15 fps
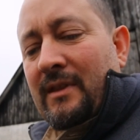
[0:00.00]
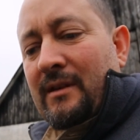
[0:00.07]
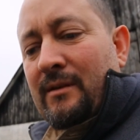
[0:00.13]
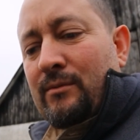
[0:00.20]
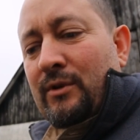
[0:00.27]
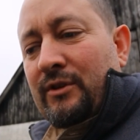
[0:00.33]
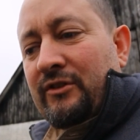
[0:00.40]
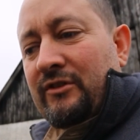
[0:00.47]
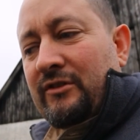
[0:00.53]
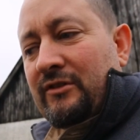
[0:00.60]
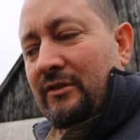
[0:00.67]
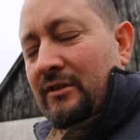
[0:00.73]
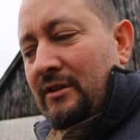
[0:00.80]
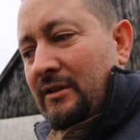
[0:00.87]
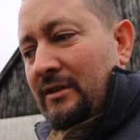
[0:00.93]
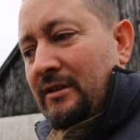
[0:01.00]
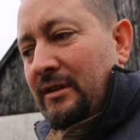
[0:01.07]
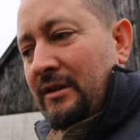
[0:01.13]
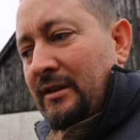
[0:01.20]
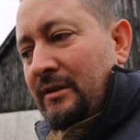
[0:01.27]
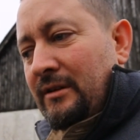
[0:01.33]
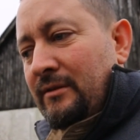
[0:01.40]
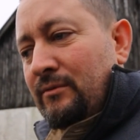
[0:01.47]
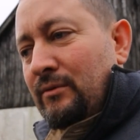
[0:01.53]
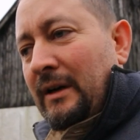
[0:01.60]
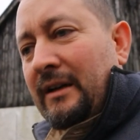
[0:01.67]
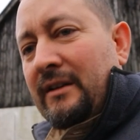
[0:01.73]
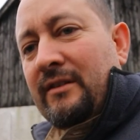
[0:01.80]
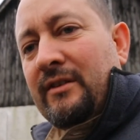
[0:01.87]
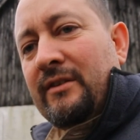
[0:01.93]
what's
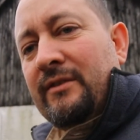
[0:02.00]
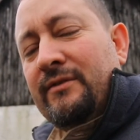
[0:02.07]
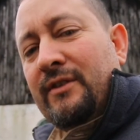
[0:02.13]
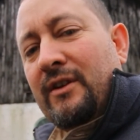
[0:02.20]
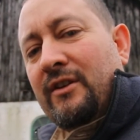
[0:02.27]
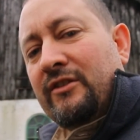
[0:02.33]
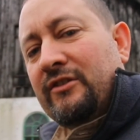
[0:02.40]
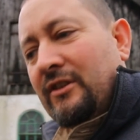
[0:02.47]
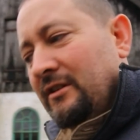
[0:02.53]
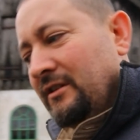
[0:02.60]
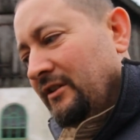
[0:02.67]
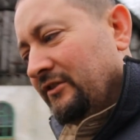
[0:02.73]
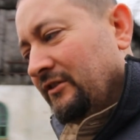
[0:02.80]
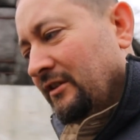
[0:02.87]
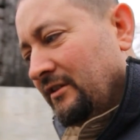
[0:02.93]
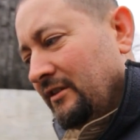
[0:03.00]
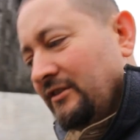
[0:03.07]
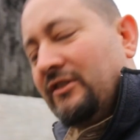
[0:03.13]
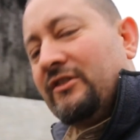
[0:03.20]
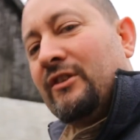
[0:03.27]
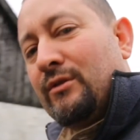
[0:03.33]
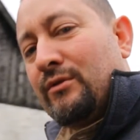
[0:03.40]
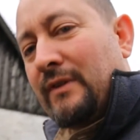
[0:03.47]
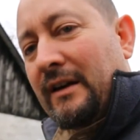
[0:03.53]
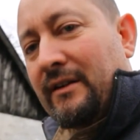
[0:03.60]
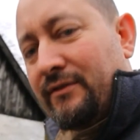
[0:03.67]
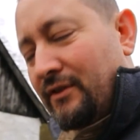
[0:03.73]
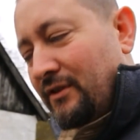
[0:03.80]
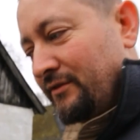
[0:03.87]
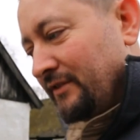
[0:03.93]
right for the son is not necessarily
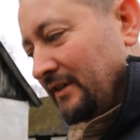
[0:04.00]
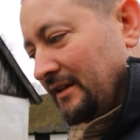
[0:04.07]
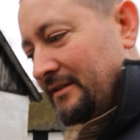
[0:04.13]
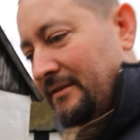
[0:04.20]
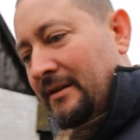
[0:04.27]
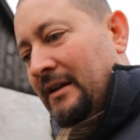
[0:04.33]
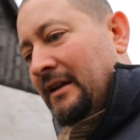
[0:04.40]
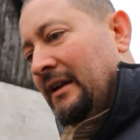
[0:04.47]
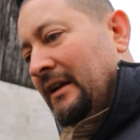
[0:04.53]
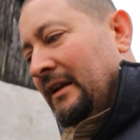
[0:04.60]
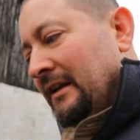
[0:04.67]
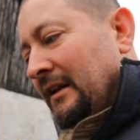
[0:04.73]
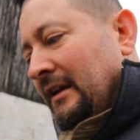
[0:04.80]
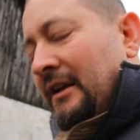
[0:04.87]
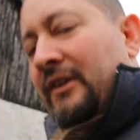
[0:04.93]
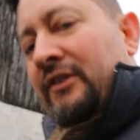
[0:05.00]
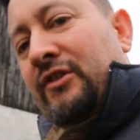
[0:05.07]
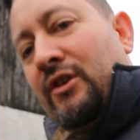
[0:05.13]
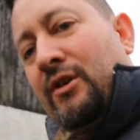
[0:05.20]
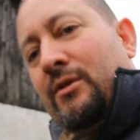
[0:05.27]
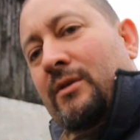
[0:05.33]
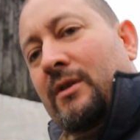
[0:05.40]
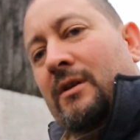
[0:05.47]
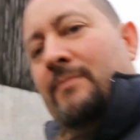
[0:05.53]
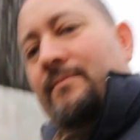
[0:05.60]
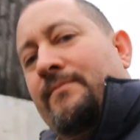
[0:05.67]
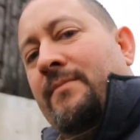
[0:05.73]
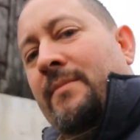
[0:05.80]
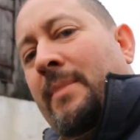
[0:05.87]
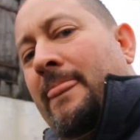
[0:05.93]
right for the father. So
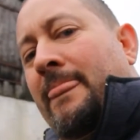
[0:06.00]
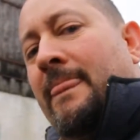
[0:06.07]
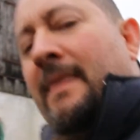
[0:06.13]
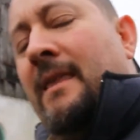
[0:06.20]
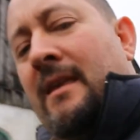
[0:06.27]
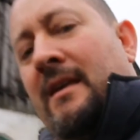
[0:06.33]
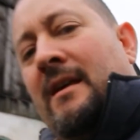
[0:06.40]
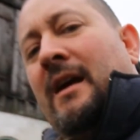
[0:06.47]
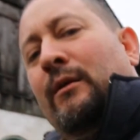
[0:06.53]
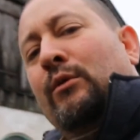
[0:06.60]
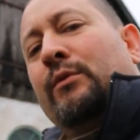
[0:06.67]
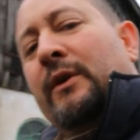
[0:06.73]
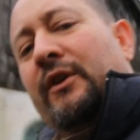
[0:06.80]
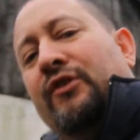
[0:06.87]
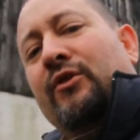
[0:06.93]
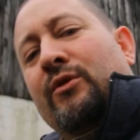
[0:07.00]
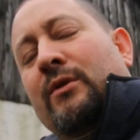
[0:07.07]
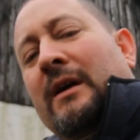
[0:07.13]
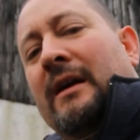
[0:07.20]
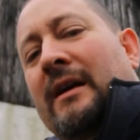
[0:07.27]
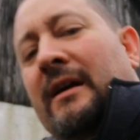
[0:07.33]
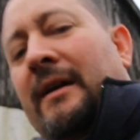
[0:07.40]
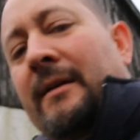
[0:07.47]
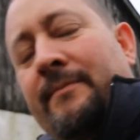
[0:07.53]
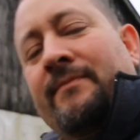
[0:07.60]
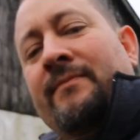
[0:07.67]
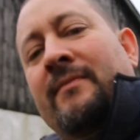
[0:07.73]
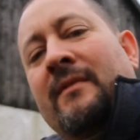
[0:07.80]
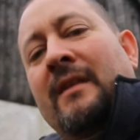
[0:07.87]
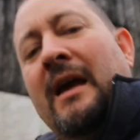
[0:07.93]
I wish you a
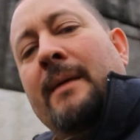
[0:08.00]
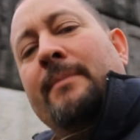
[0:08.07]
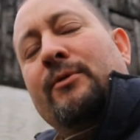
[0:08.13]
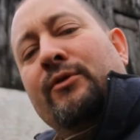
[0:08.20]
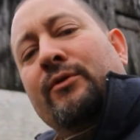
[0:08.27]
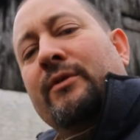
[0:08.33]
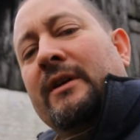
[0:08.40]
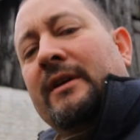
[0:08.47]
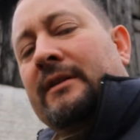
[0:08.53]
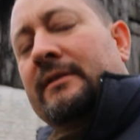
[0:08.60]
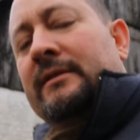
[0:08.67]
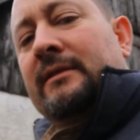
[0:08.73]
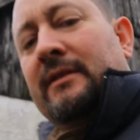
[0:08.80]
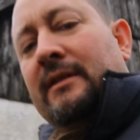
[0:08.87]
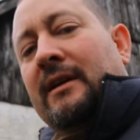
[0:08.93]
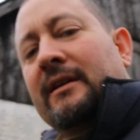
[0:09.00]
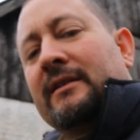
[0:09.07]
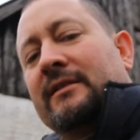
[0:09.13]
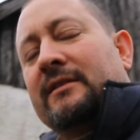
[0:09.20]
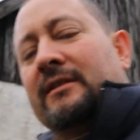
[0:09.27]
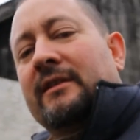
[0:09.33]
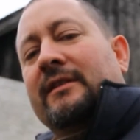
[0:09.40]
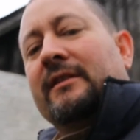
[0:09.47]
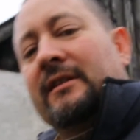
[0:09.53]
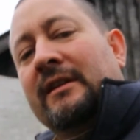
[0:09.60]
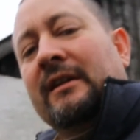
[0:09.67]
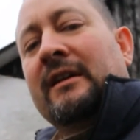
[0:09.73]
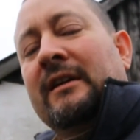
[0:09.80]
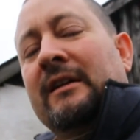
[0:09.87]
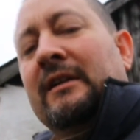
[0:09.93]
happy new year, and
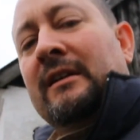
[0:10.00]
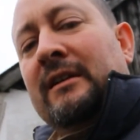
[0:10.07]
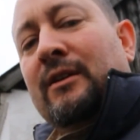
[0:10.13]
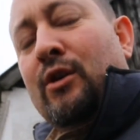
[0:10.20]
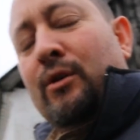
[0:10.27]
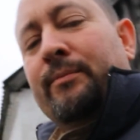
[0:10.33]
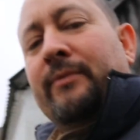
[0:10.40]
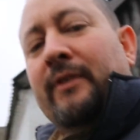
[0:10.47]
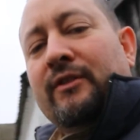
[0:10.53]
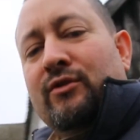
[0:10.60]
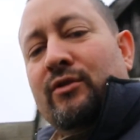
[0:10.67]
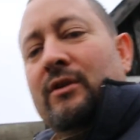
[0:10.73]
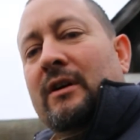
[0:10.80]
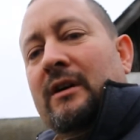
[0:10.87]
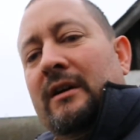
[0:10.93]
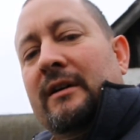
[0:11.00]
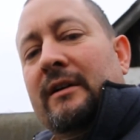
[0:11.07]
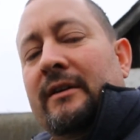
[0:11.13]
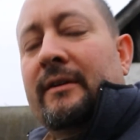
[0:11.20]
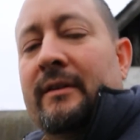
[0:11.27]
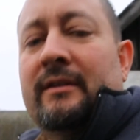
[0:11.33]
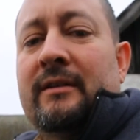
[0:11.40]
hope that you are